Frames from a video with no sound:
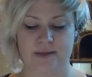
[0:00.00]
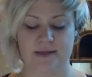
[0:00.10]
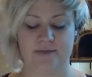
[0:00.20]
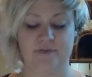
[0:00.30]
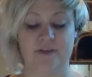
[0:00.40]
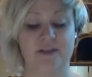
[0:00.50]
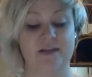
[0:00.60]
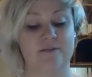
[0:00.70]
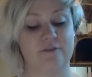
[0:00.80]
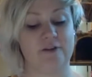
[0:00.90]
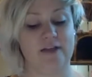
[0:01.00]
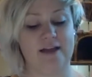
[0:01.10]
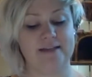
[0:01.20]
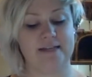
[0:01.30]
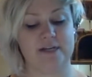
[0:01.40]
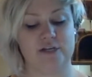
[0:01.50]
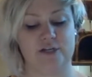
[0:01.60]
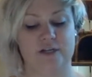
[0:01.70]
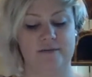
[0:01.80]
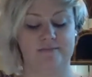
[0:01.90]
feeling of
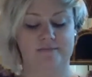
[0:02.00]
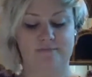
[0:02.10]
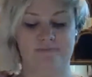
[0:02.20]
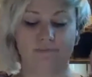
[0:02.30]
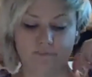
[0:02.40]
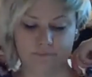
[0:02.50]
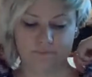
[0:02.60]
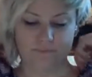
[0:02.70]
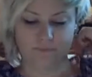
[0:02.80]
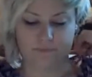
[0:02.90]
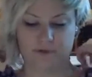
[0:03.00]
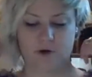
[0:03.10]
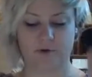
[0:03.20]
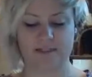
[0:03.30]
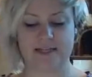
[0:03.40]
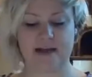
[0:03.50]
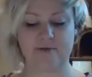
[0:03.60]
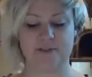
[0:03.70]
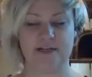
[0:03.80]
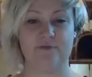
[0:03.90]
relaxation. Notice how
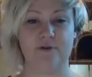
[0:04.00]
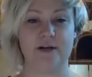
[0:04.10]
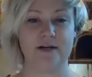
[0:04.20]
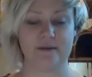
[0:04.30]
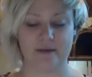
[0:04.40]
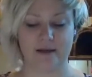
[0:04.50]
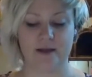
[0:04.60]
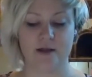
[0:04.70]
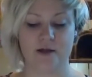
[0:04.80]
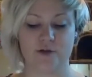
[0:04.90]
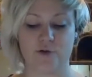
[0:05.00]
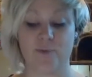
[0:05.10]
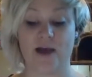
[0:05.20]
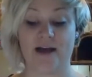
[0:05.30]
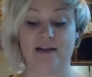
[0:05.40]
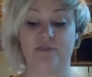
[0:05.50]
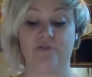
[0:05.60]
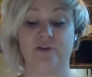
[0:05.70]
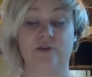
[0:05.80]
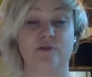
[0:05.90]
different your body
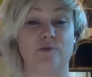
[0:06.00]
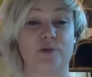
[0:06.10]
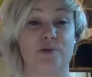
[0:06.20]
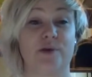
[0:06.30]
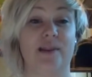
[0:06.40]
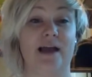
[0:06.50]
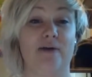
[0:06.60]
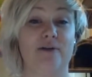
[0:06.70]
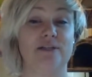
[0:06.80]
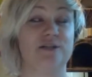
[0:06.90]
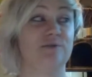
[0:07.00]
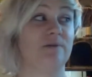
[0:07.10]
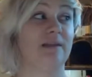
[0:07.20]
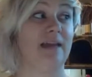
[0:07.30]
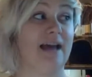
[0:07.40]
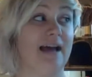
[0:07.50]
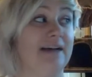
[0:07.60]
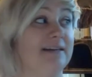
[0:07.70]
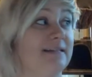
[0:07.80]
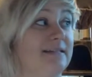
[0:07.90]
feels when you allow it to
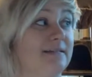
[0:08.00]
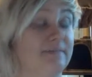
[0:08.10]
relax.